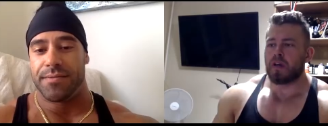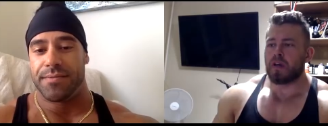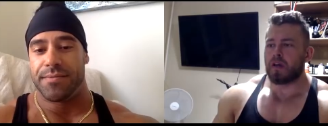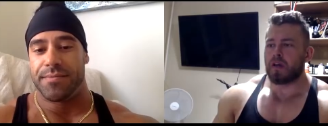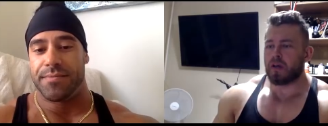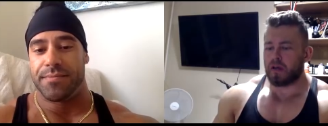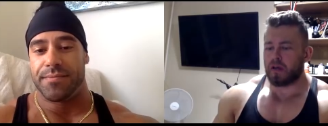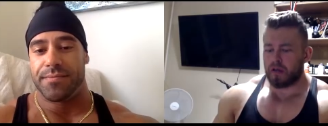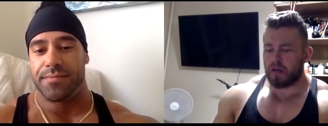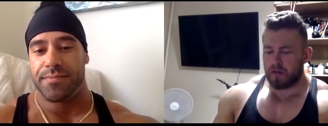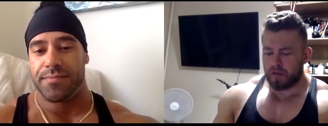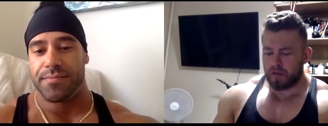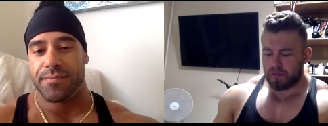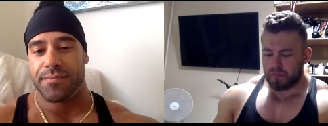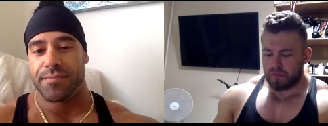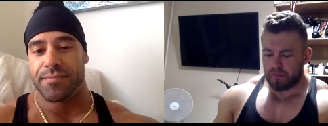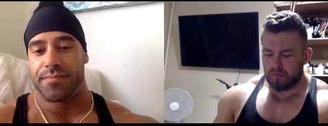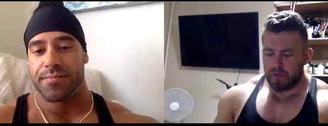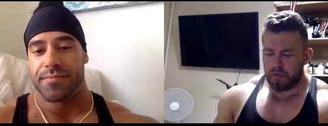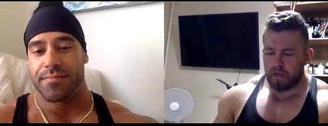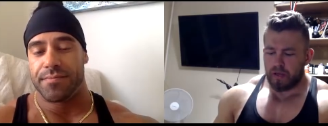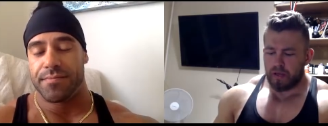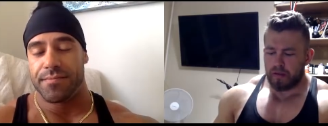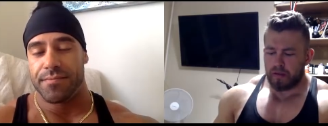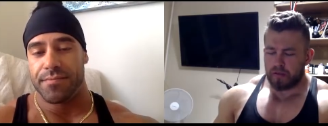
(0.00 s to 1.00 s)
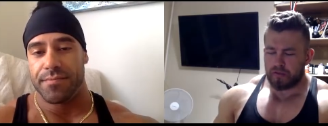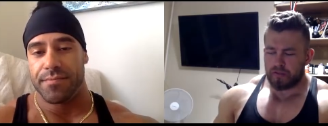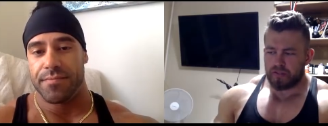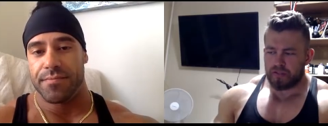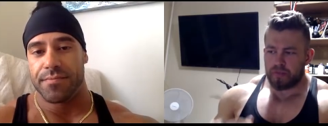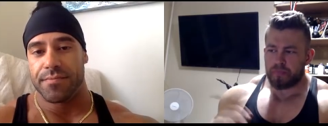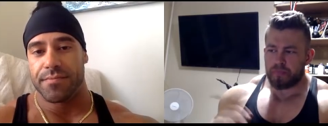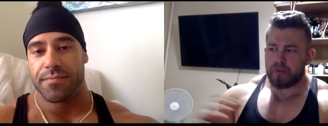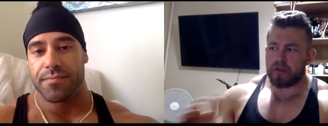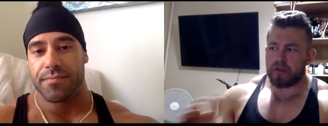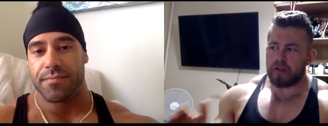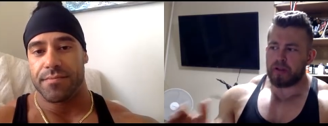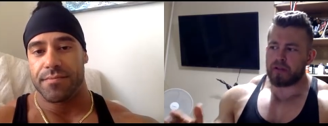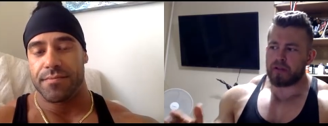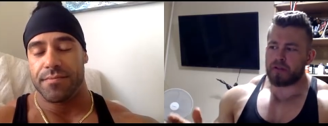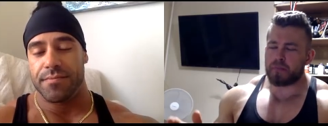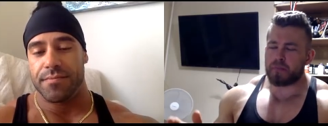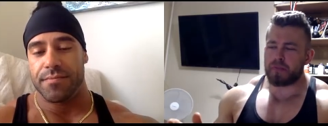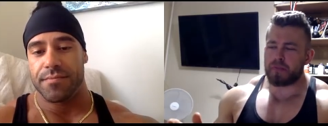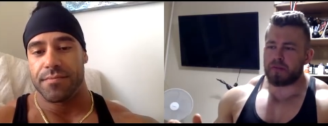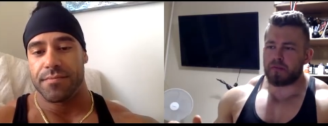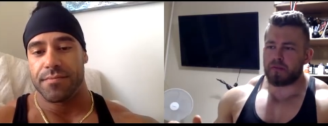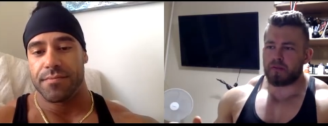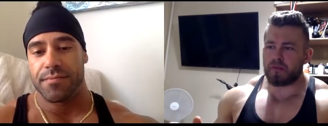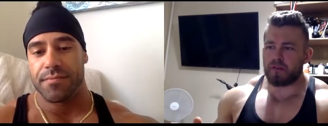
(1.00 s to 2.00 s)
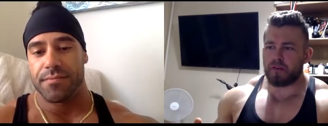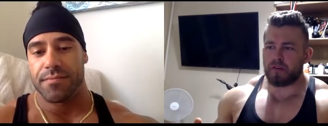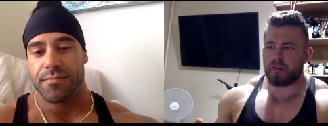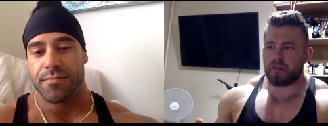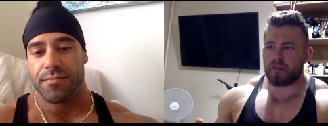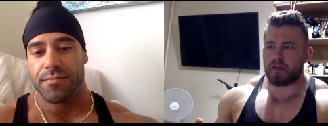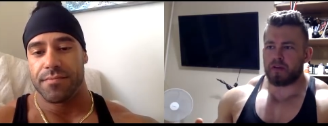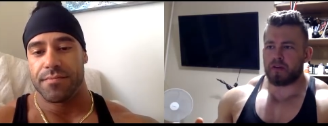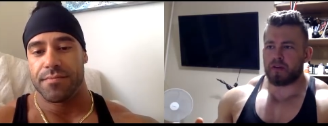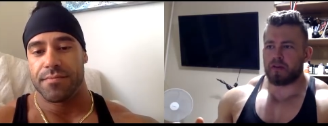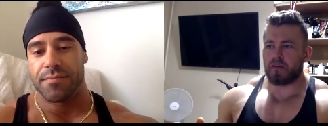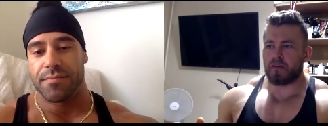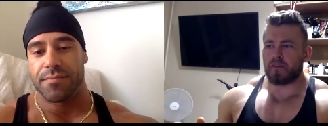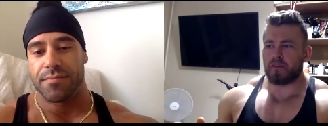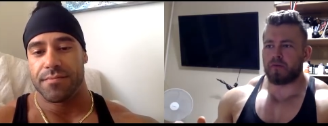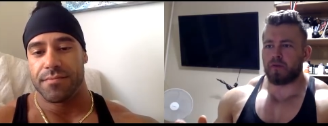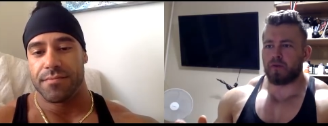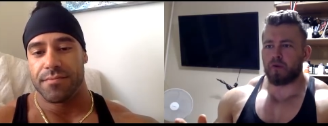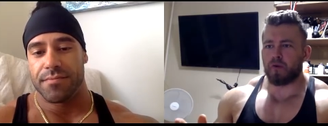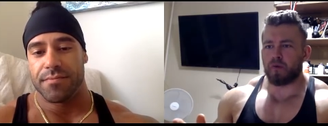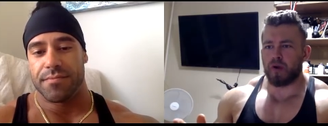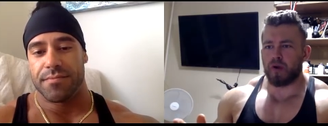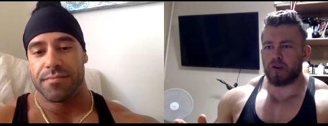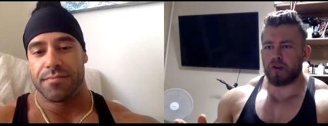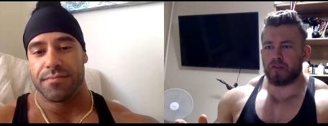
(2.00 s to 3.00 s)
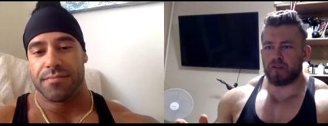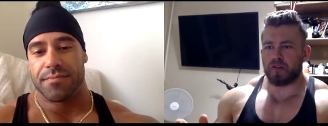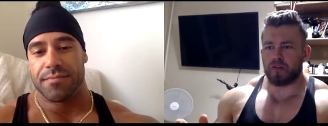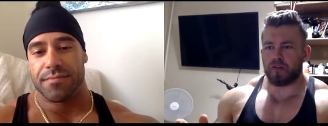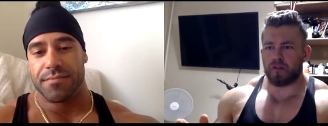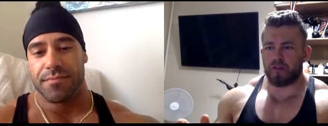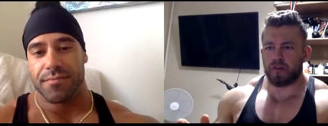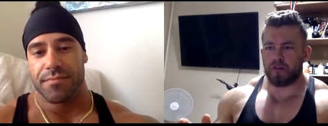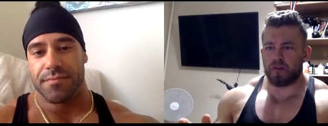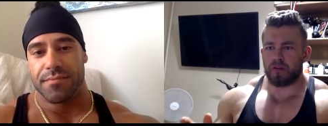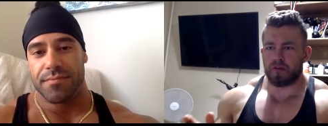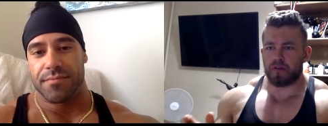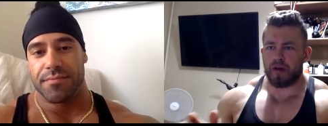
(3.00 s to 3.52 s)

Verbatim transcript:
Speaker 1: Uh, jumping a little bit uh, forward uh,